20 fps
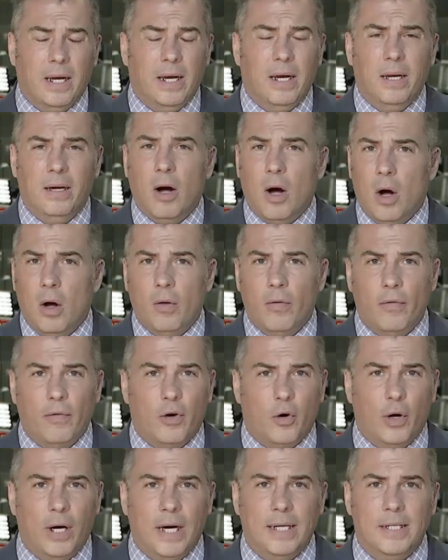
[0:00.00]
in all the
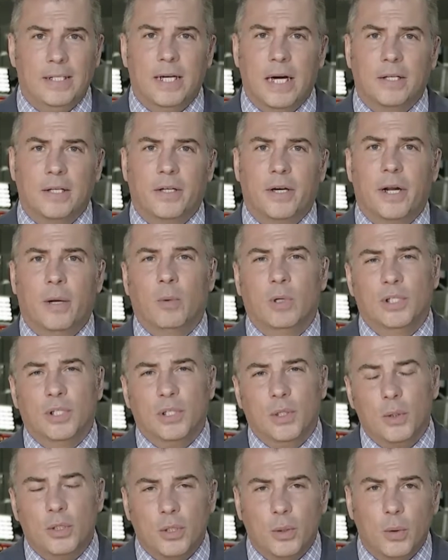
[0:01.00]
grains yesterday was
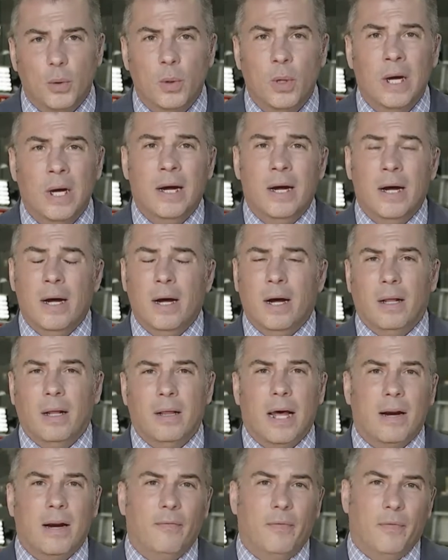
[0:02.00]
due to a
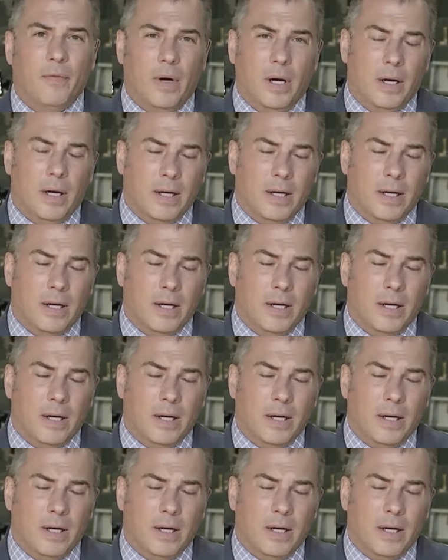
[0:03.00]
lot of